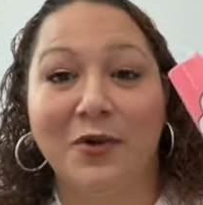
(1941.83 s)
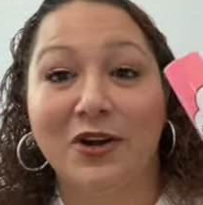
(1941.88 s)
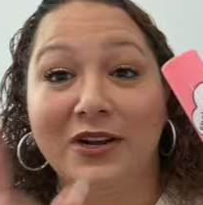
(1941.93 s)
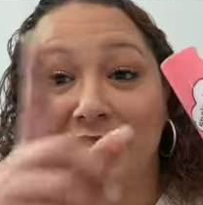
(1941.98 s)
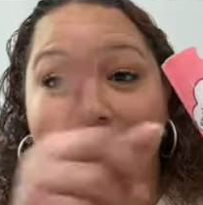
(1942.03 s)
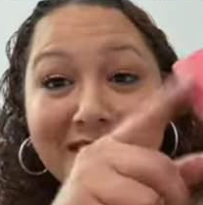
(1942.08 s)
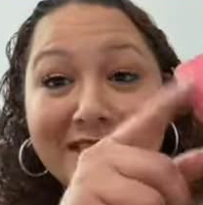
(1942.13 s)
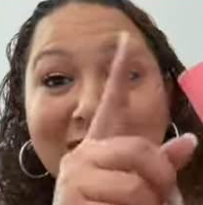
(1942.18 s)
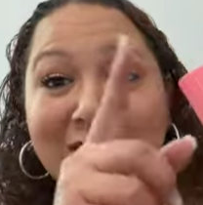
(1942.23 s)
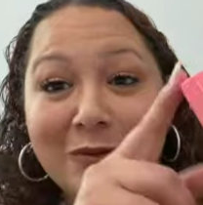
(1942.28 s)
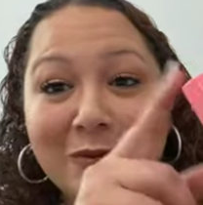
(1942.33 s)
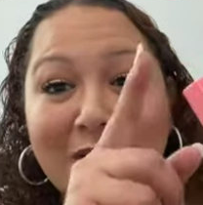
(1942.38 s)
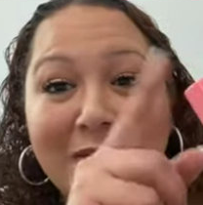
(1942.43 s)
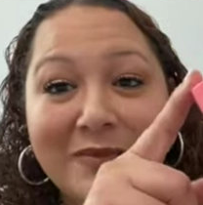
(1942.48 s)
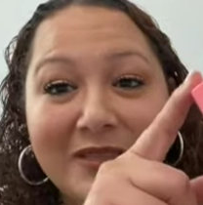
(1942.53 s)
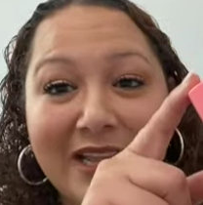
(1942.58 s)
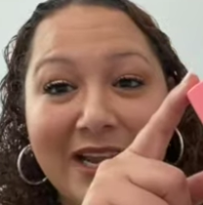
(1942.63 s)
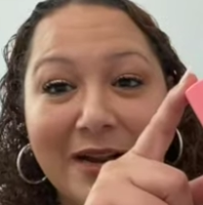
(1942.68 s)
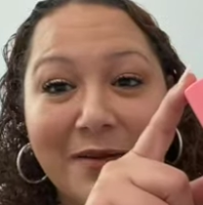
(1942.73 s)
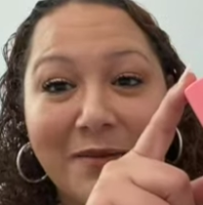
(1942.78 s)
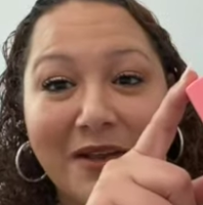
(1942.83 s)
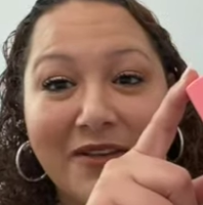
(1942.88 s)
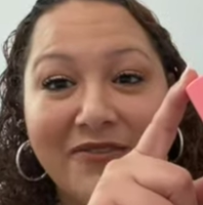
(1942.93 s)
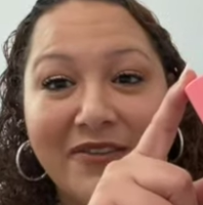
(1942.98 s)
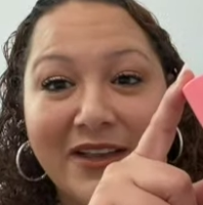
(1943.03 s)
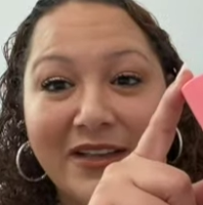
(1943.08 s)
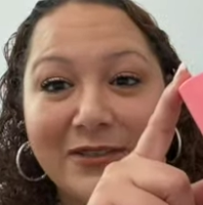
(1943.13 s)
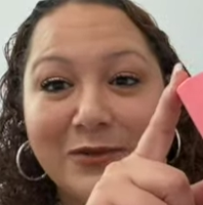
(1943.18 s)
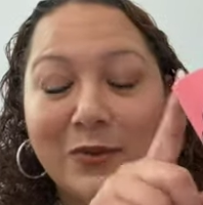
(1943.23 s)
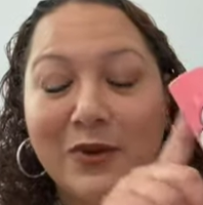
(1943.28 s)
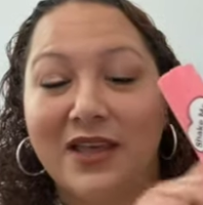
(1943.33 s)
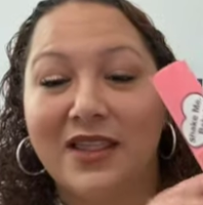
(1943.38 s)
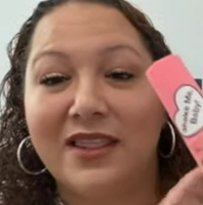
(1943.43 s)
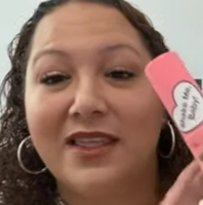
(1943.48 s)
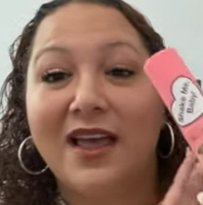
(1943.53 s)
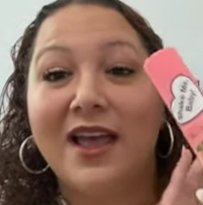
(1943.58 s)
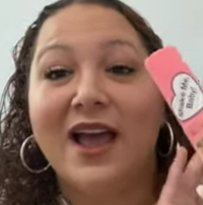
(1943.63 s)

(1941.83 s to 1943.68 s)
this is what I'm setting my face with.